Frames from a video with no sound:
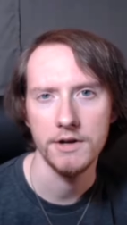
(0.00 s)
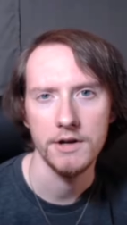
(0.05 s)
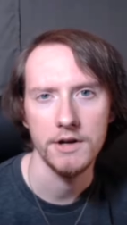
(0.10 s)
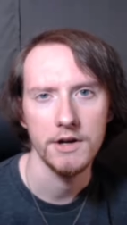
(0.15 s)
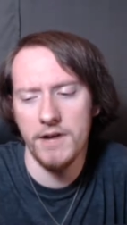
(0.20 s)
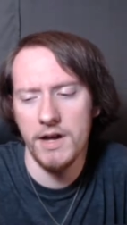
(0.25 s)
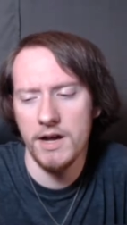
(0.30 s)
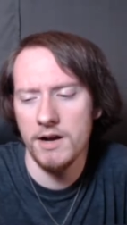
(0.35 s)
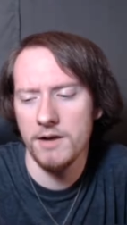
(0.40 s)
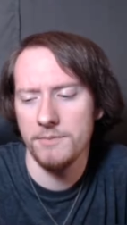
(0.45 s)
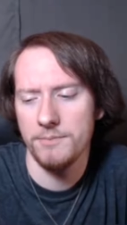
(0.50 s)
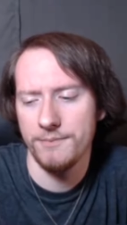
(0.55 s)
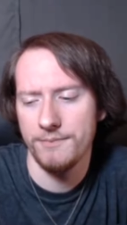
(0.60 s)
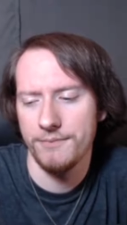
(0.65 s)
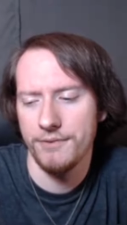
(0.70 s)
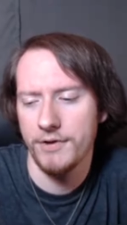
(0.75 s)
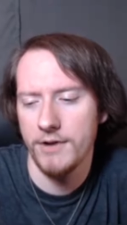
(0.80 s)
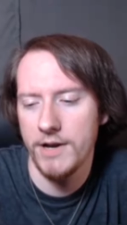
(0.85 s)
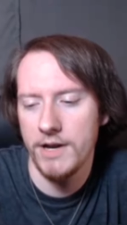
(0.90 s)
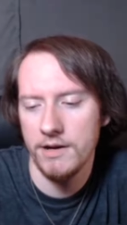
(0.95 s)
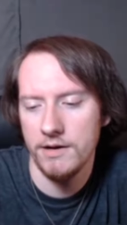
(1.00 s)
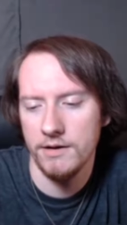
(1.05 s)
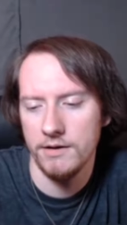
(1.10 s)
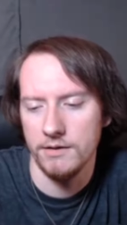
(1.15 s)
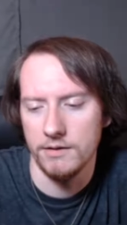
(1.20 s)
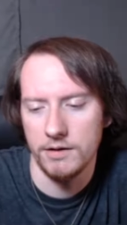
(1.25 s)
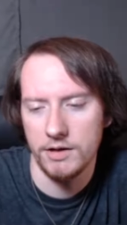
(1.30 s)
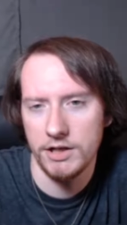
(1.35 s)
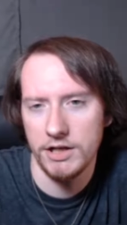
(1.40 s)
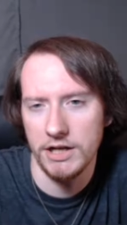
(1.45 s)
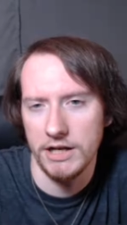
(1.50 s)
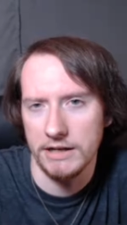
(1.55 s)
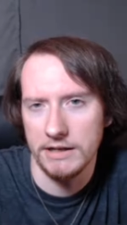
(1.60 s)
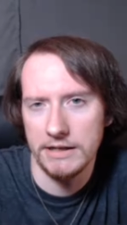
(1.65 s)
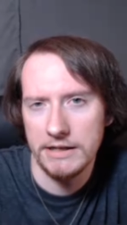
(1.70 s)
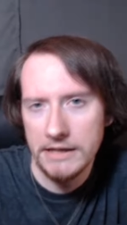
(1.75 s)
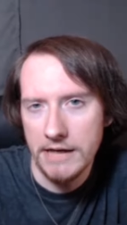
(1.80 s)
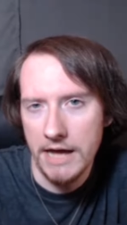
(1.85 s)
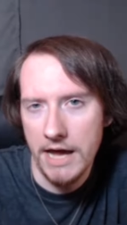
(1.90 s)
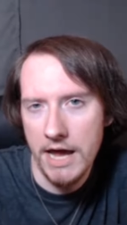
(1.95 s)
I've had a pretty shit
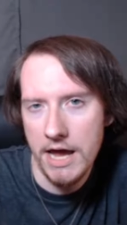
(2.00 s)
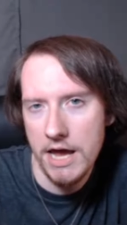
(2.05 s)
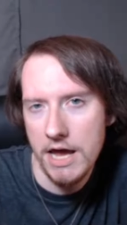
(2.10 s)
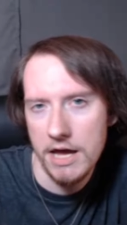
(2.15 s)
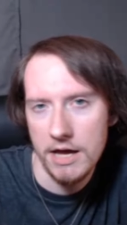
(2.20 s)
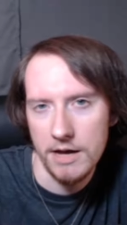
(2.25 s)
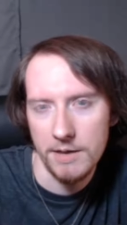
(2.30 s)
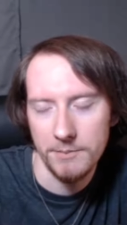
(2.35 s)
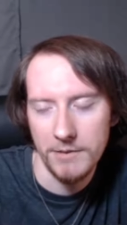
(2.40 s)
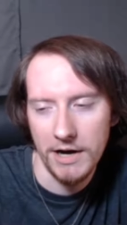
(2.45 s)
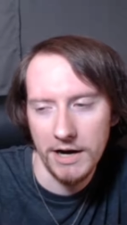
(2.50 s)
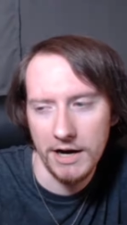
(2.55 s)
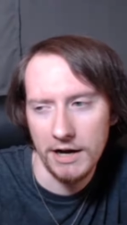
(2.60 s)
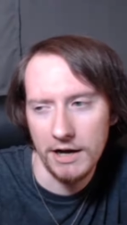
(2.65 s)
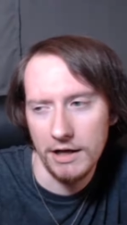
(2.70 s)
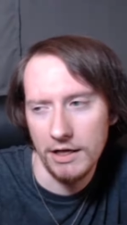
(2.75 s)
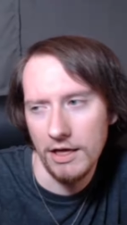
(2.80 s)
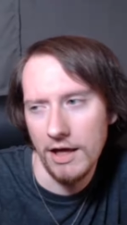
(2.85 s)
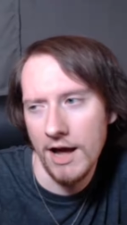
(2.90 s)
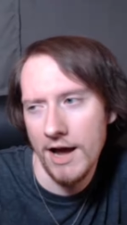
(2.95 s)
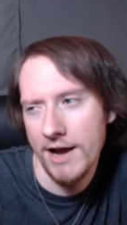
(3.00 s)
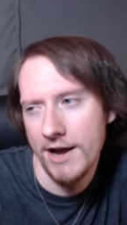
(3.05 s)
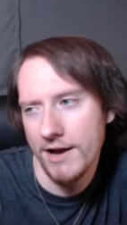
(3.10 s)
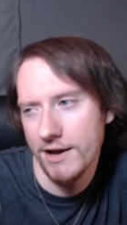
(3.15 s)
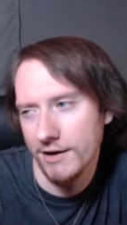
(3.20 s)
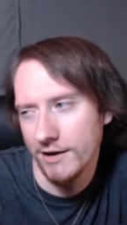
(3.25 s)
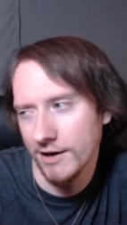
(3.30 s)
day, I'm not gonna lie.